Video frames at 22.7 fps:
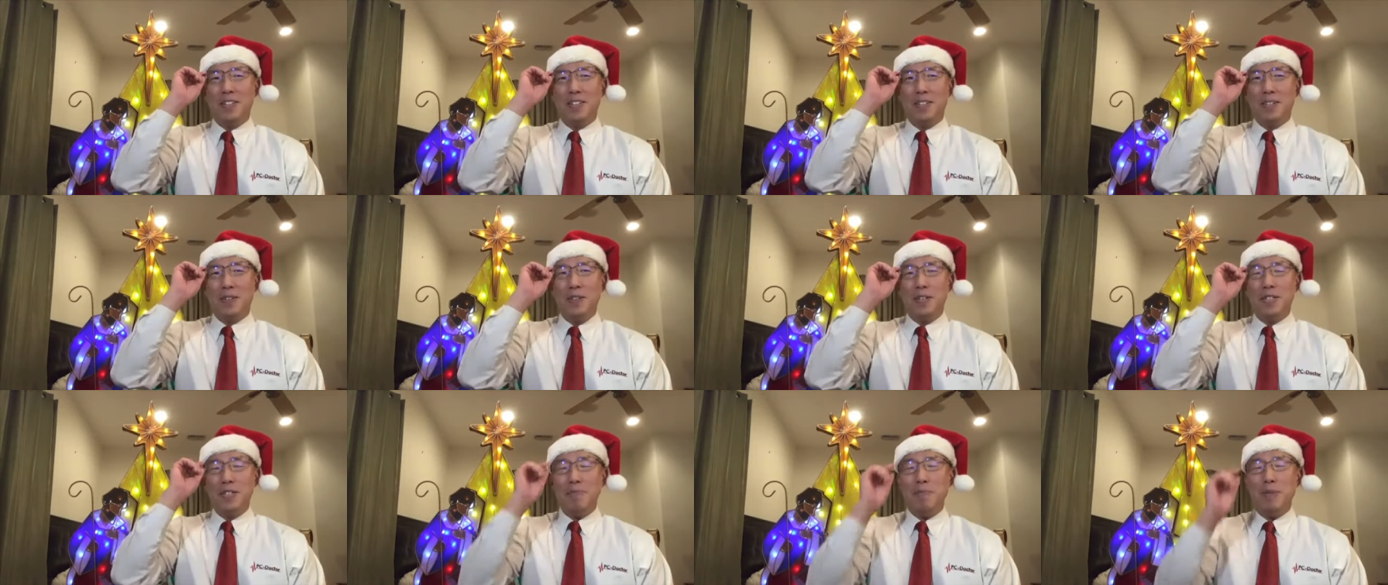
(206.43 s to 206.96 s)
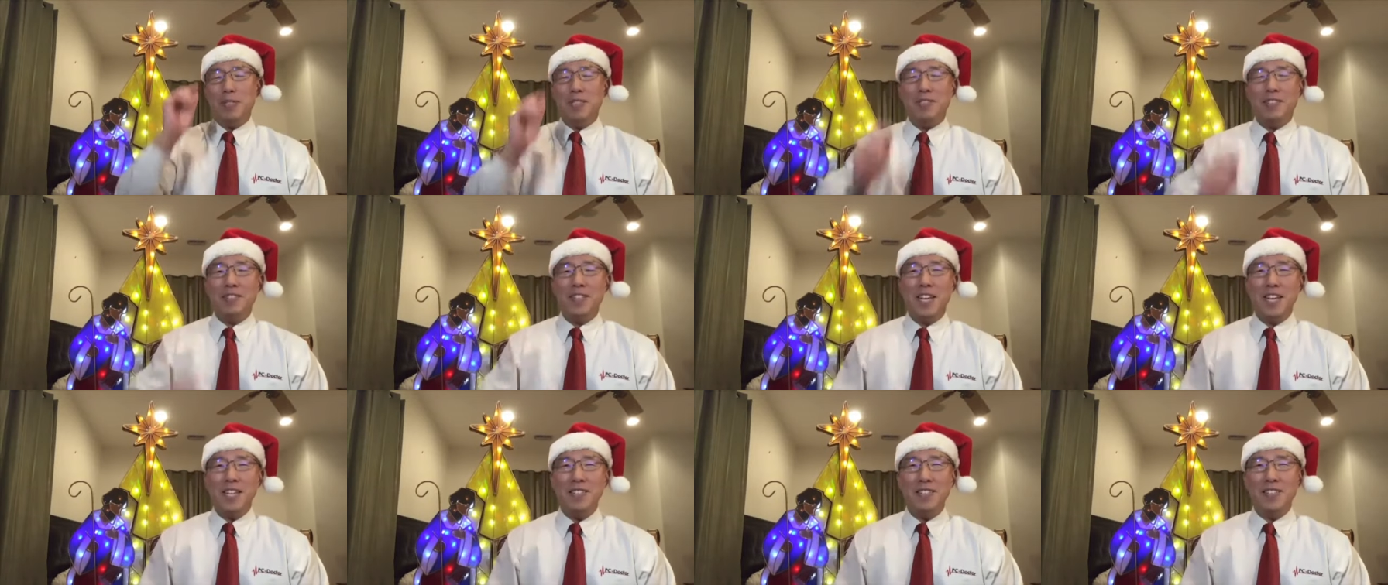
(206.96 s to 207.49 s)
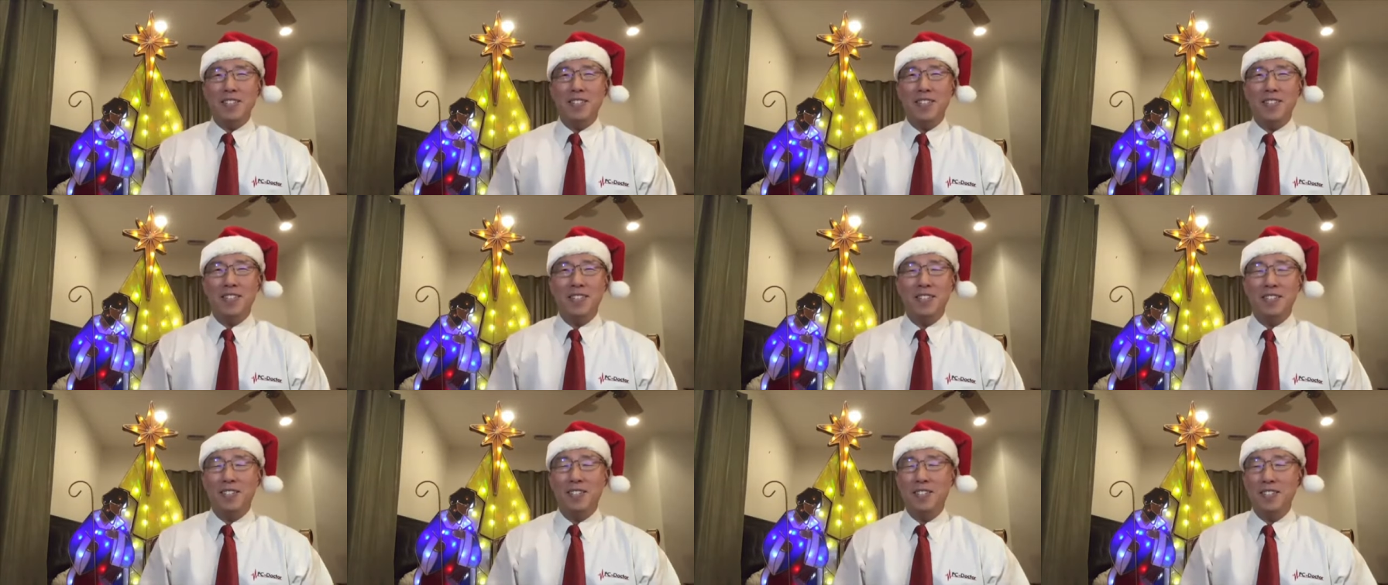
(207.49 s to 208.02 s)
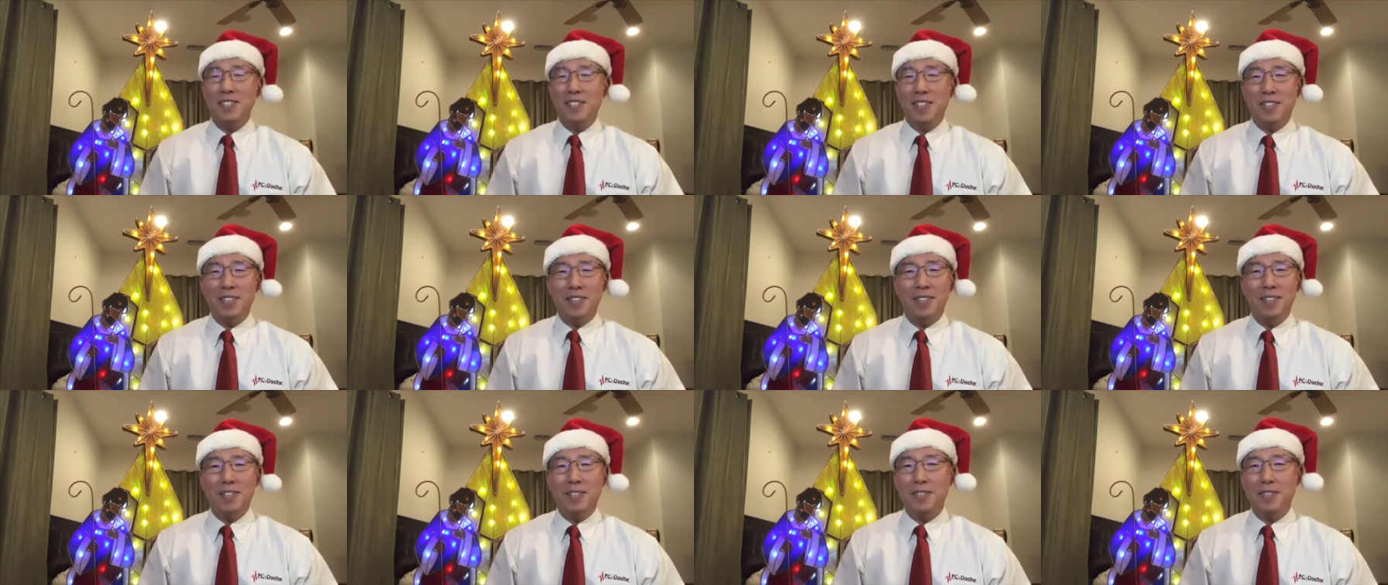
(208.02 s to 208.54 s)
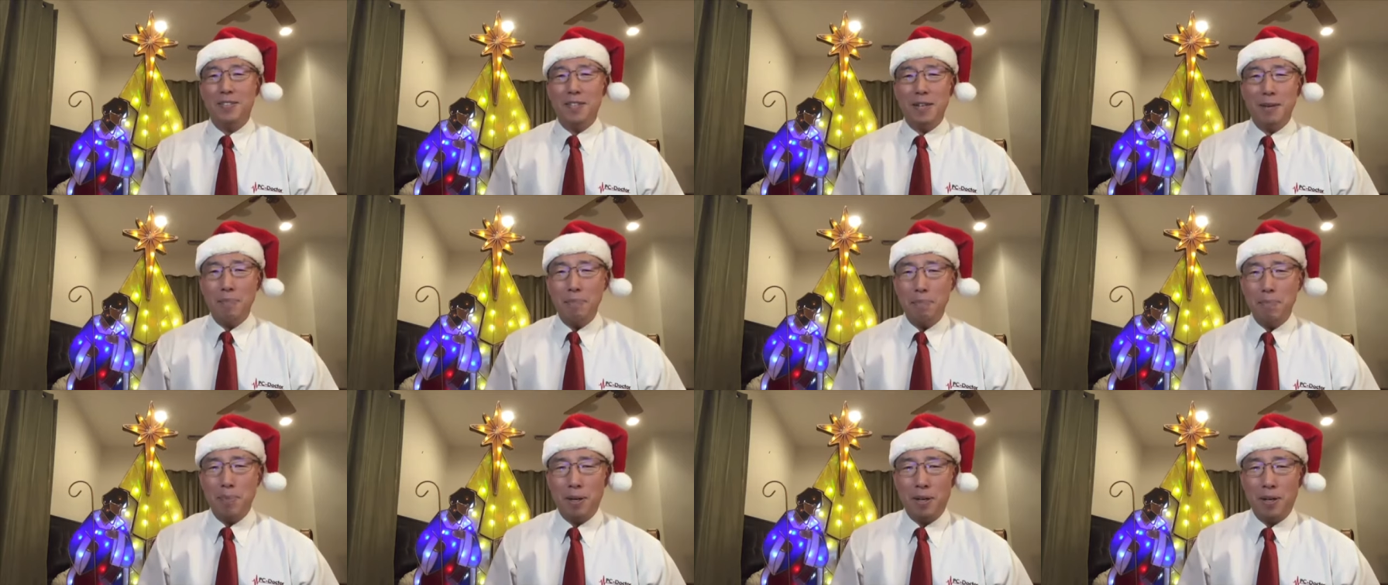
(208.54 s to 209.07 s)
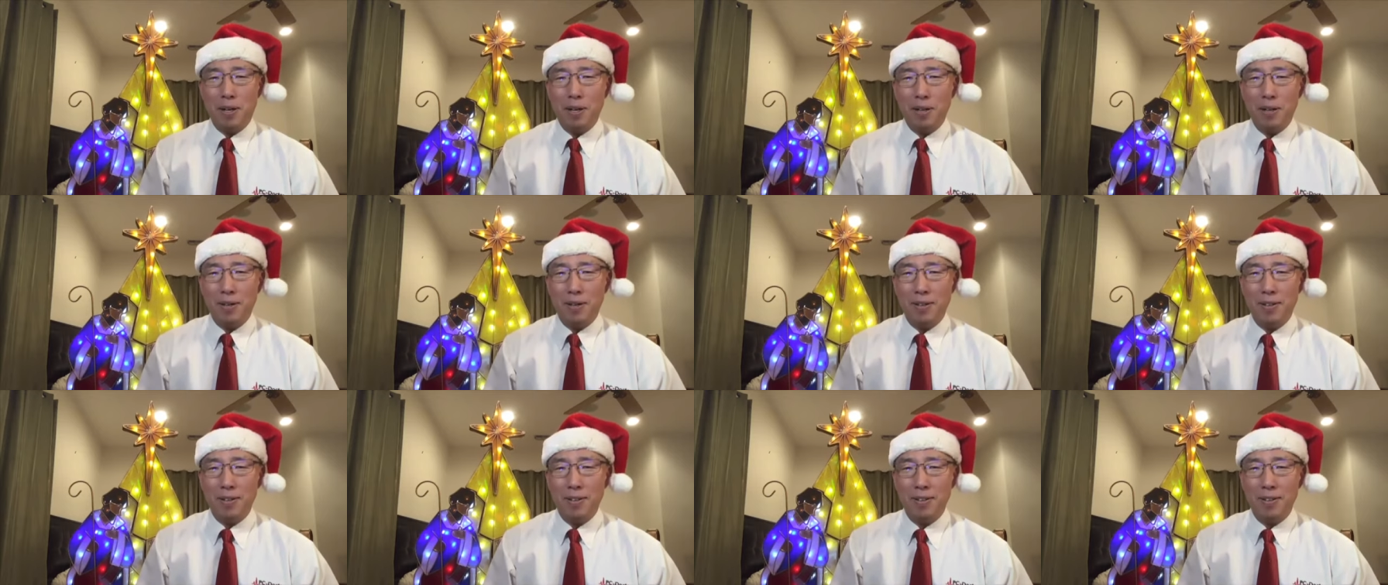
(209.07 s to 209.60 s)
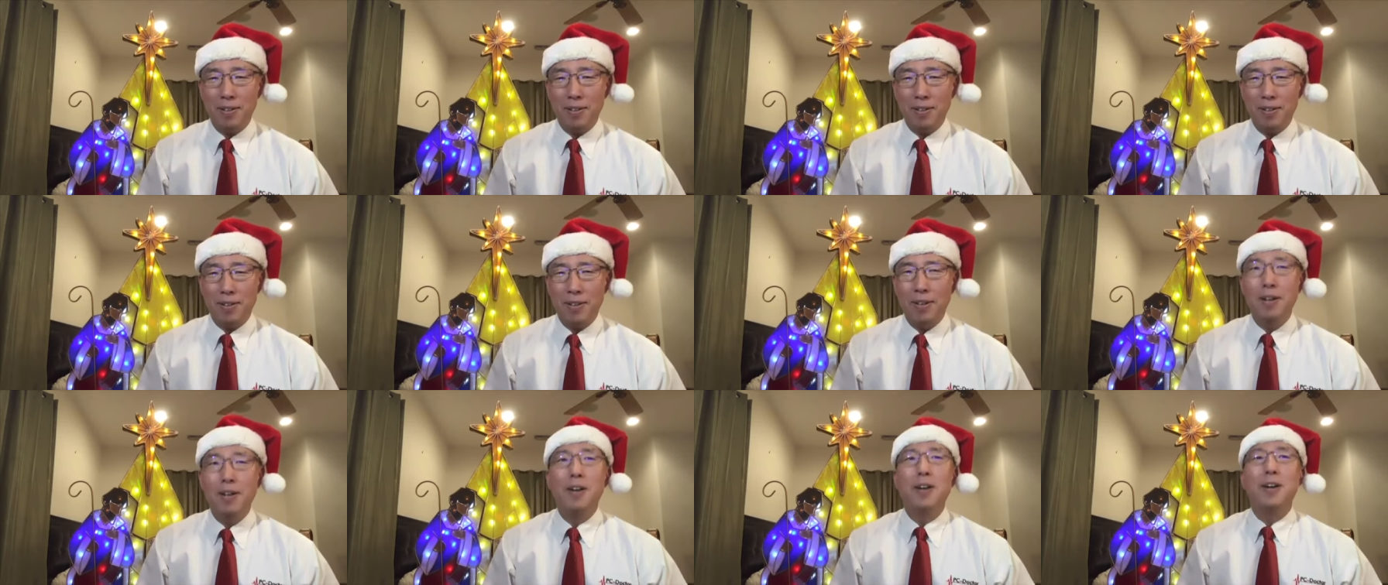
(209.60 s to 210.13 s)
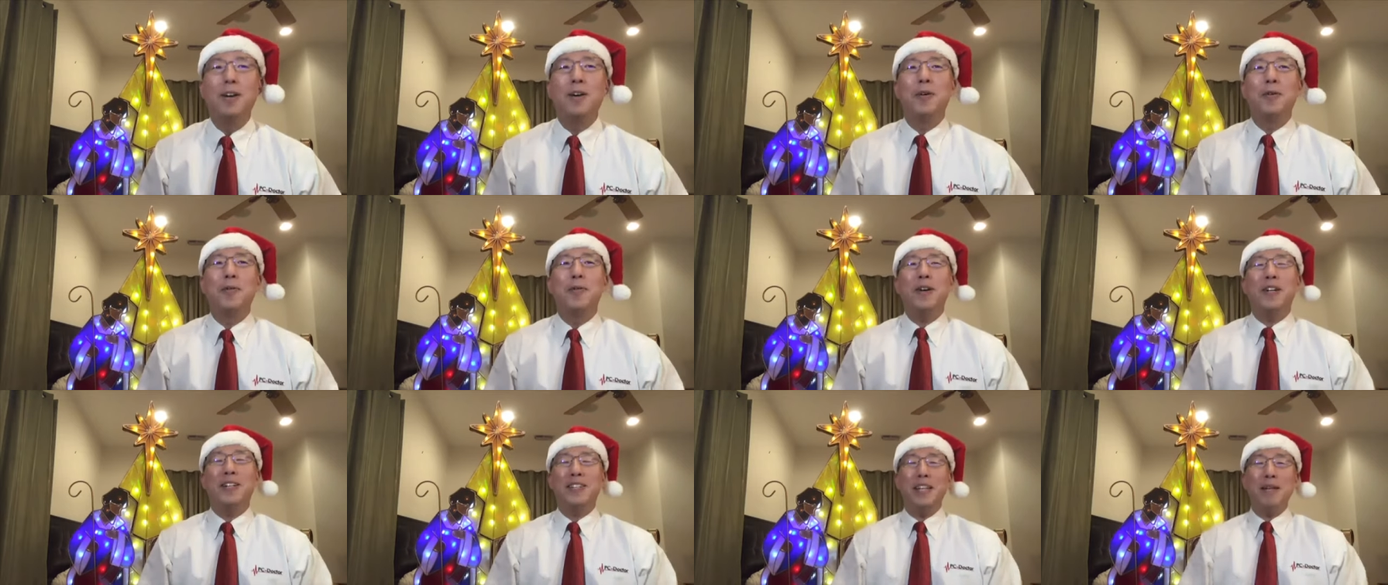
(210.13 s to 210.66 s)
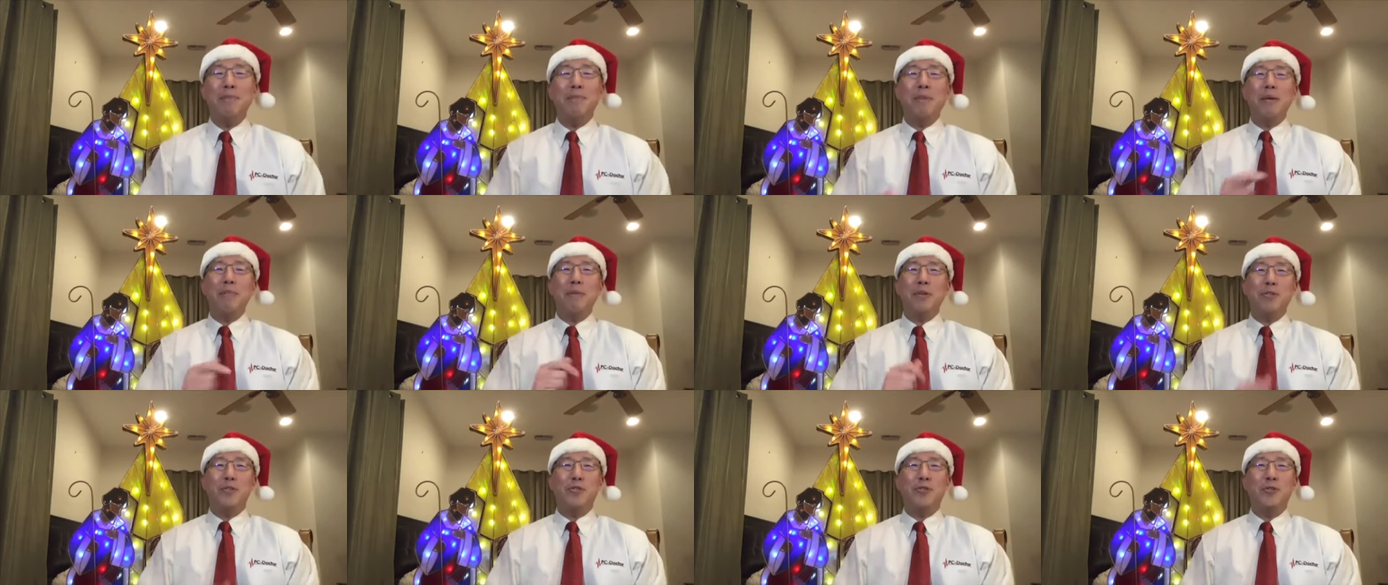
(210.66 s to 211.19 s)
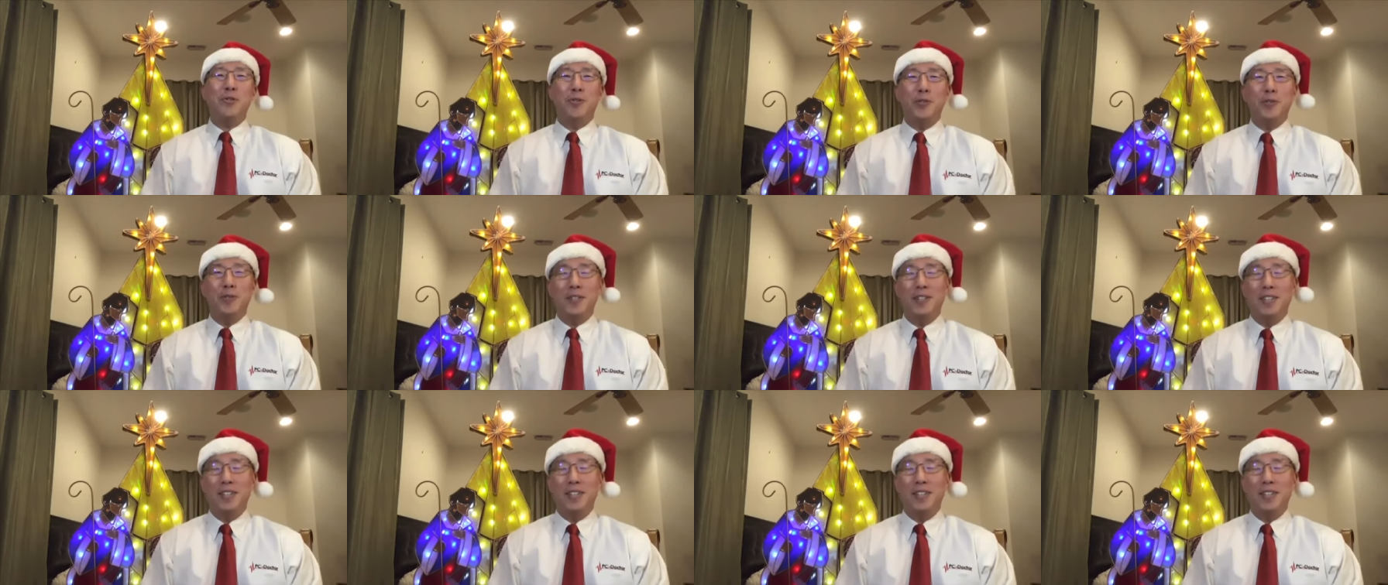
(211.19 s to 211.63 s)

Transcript: Christmas isn't until December? Well, that may be true,